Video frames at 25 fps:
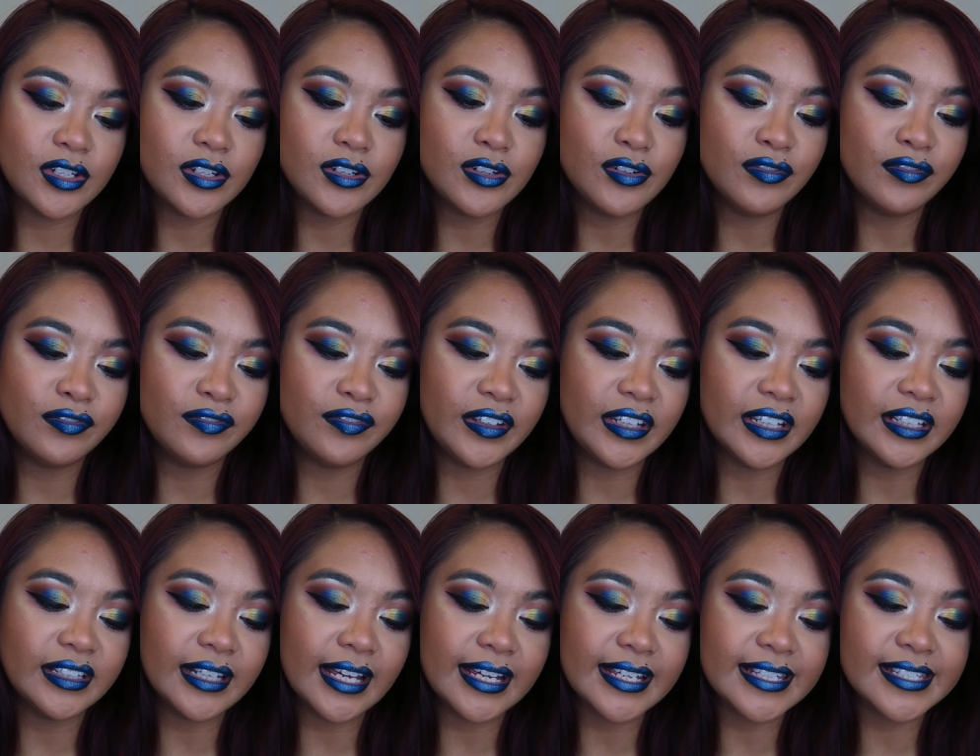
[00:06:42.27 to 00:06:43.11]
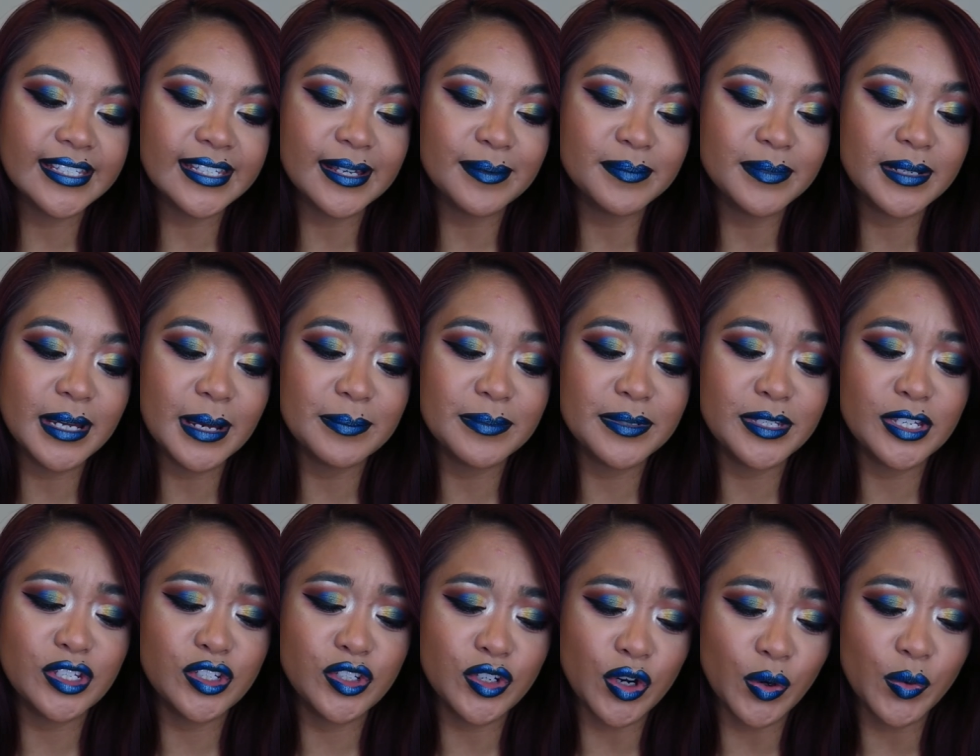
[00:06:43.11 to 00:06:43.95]
you feel like
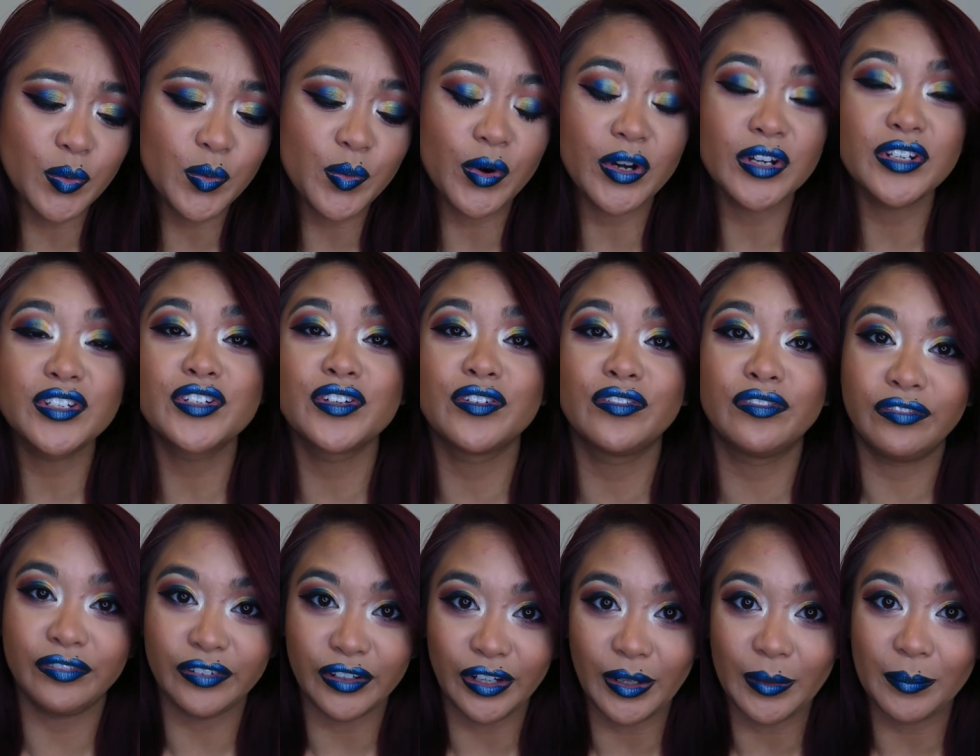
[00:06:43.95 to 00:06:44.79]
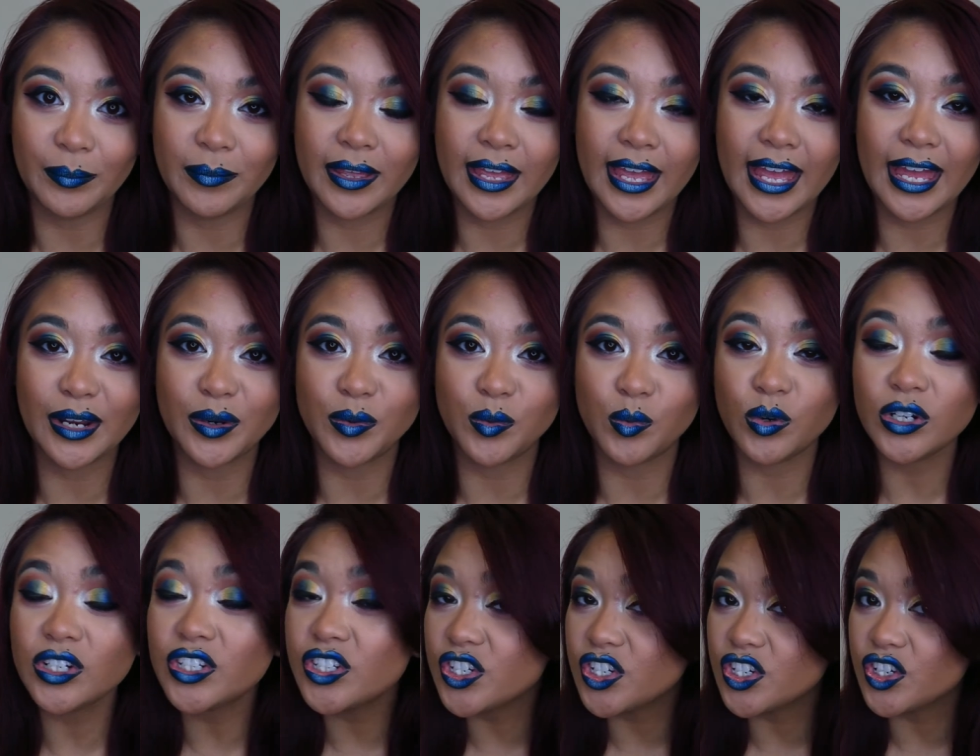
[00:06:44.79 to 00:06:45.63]
sometimes you don't want to film and
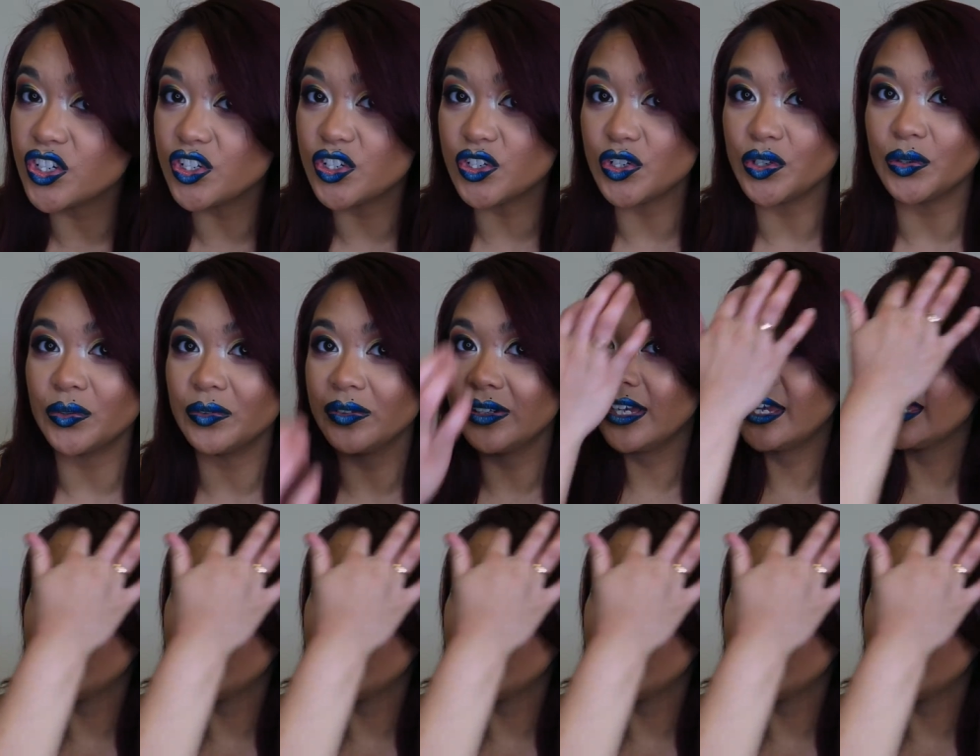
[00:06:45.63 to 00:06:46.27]
what do you do?